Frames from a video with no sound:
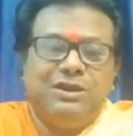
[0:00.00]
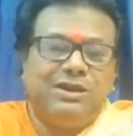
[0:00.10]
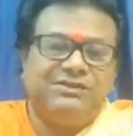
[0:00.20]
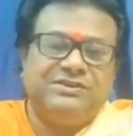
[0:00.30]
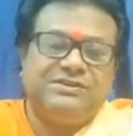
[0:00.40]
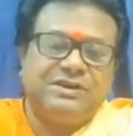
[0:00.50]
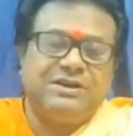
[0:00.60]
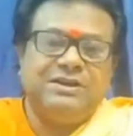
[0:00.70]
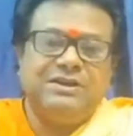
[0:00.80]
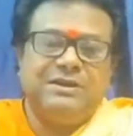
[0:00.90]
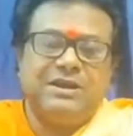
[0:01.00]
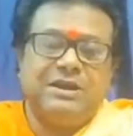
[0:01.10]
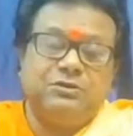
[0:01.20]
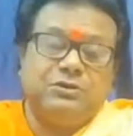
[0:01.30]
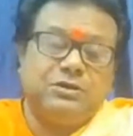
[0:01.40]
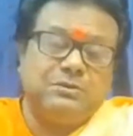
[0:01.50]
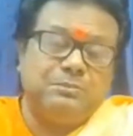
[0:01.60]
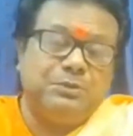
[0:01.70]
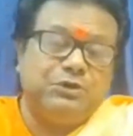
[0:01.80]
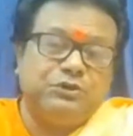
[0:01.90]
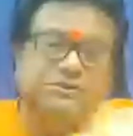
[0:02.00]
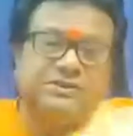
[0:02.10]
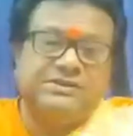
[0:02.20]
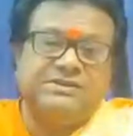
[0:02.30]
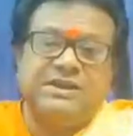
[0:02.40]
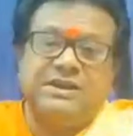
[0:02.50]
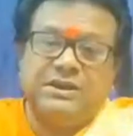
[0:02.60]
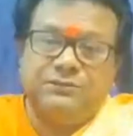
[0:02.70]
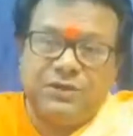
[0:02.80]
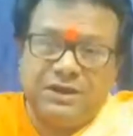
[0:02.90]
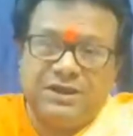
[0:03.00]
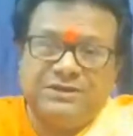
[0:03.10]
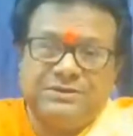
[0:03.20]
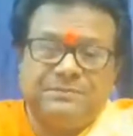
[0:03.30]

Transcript: It's a journey, because this is an infinite.